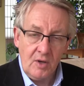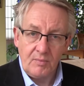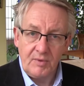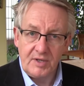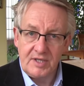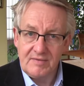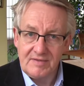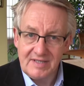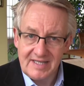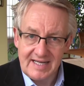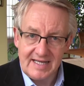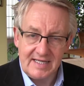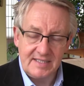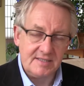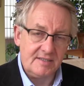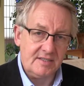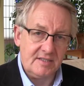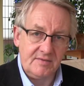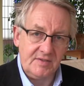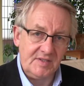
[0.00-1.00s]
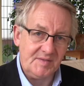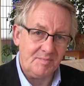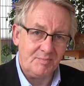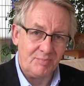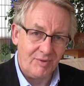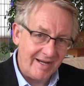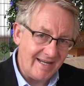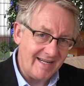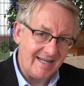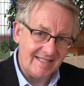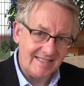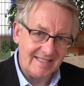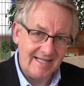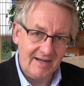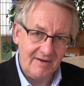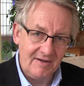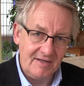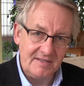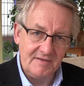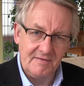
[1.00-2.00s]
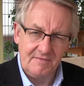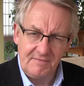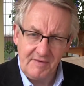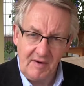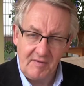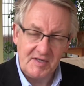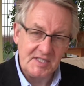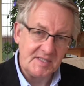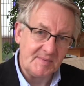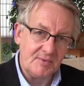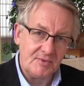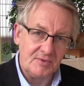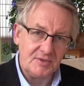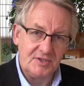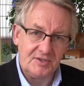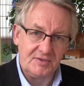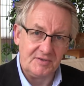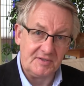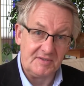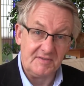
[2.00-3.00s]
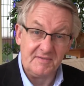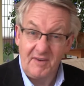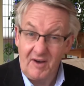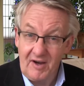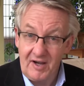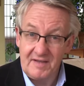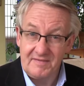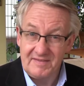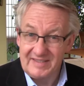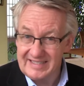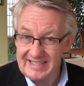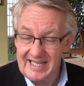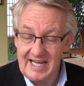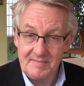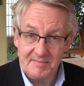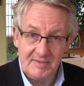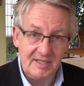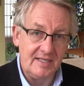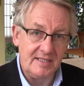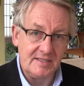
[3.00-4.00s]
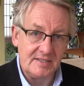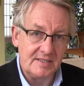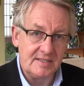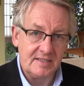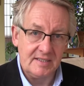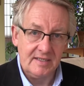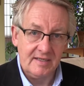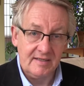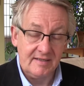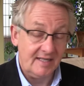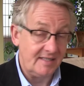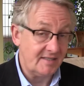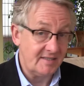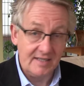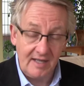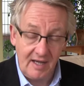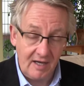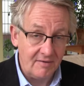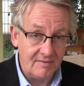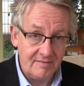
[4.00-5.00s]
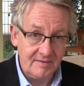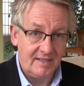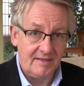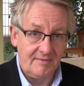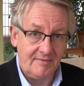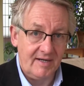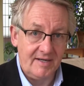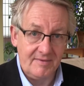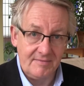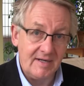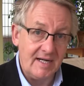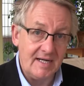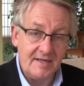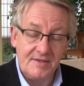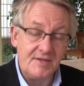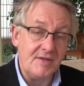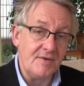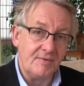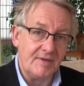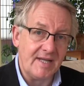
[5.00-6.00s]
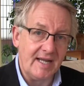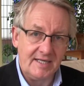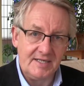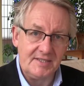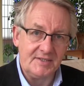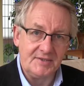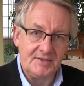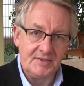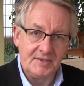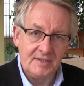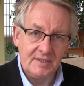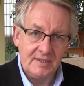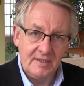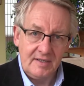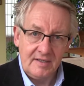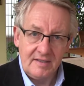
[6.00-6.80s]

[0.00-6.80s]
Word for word: What you need to do is break it down into very small chunks, five and ten minutes, that's the only way, really, that you'll get it done.